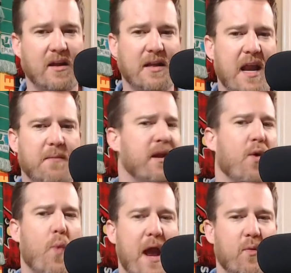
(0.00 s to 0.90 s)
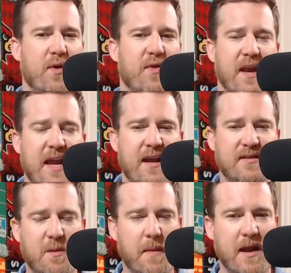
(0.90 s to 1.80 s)
You let him get away with it. He
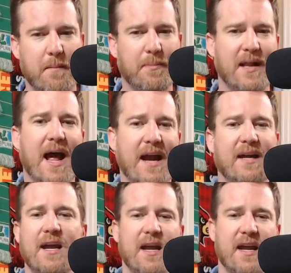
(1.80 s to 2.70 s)
is the man in black.